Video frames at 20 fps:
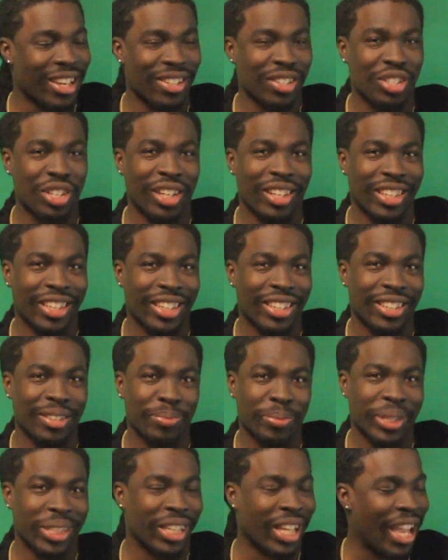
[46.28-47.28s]
and chilling,
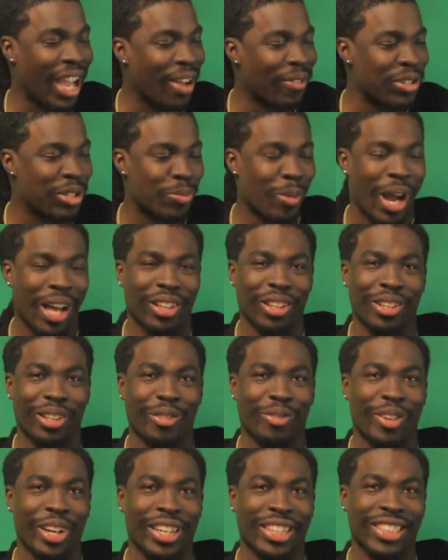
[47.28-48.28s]
but they have a smile on
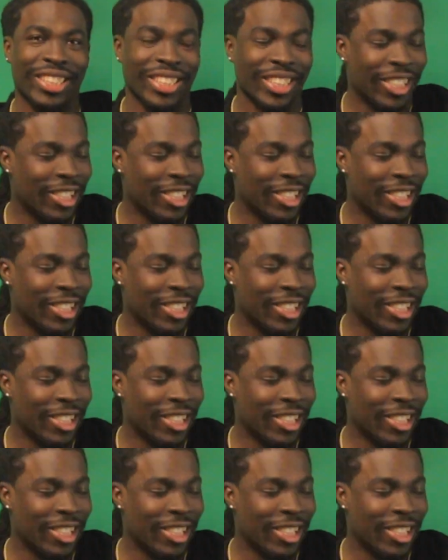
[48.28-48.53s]
their face.